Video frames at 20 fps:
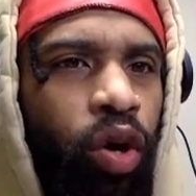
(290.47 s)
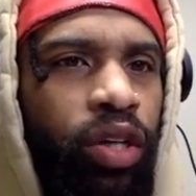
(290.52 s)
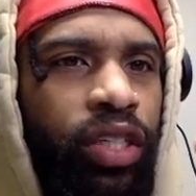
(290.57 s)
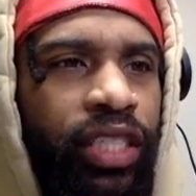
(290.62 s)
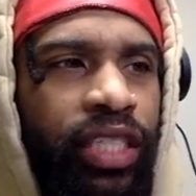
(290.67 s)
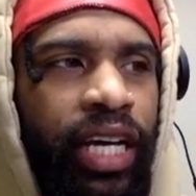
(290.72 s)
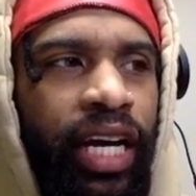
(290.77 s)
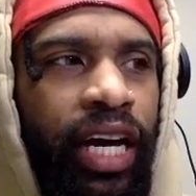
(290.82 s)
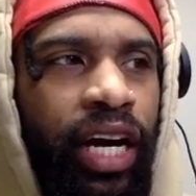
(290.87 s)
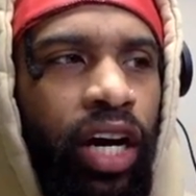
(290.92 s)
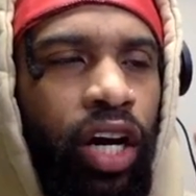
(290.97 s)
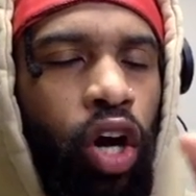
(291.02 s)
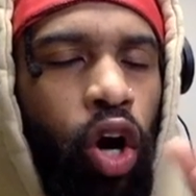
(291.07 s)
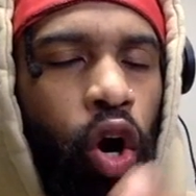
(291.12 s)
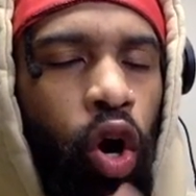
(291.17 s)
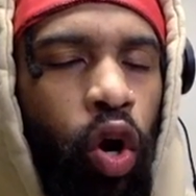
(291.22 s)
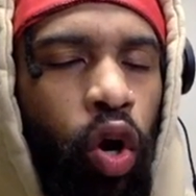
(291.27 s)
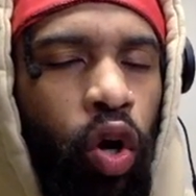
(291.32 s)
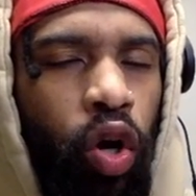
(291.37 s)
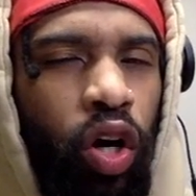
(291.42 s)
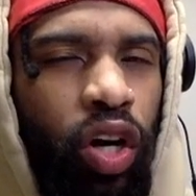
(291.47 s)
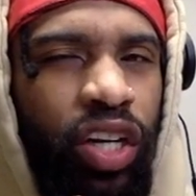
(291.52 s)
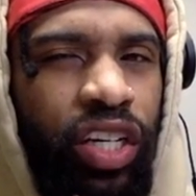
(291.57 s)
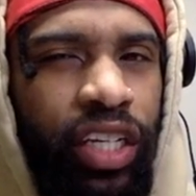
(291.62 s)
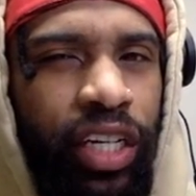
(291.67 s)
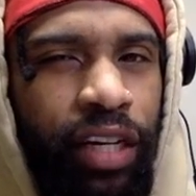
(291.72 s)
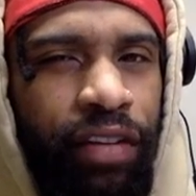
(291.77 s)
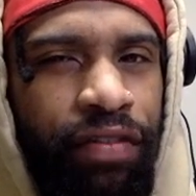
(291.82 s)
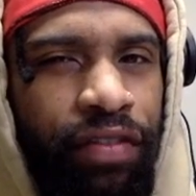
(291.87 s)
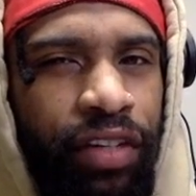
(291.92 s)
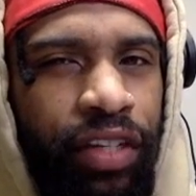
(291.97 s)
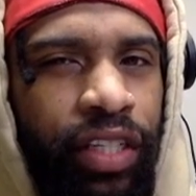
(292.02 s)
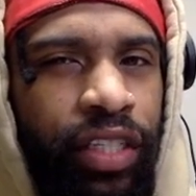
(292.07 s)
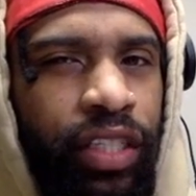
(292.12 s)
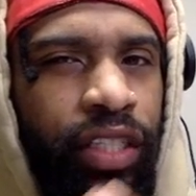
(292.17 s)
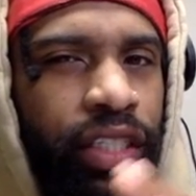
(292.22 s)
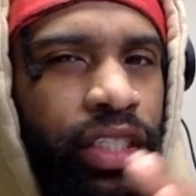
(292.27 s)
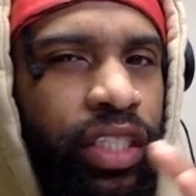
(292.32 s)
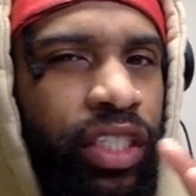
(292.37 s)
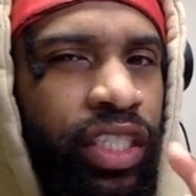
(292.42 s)
that a different
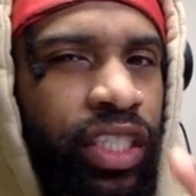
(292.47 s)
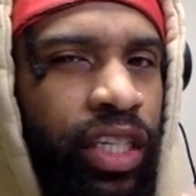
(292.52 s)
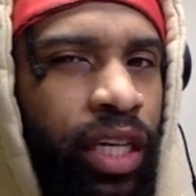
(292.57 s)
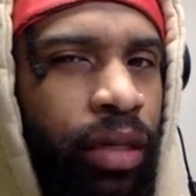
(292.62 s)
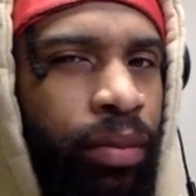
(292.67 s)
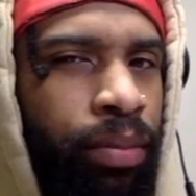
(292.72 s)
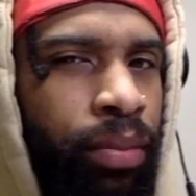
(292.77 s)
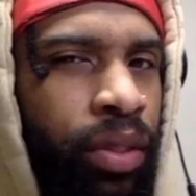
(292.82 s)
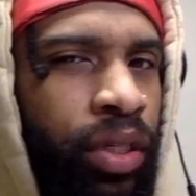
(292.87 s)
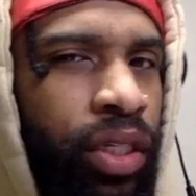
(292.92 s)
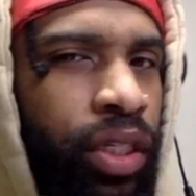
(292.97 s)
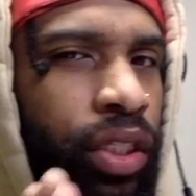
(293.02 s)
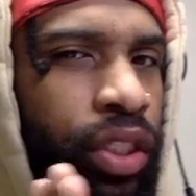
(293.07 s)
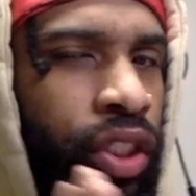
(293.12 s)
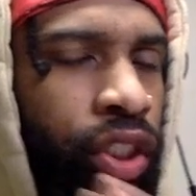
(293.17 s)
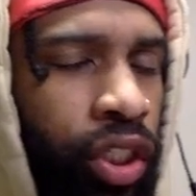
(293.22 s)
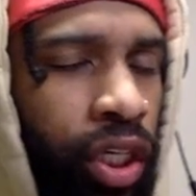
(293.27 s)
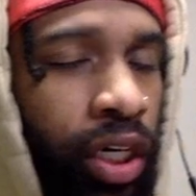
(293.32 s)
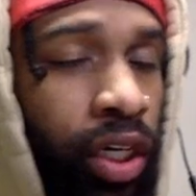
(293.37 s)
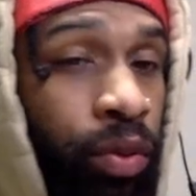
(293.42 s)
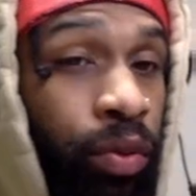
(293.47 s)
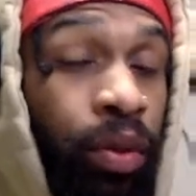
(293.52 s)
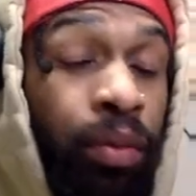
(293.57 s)
separate genre?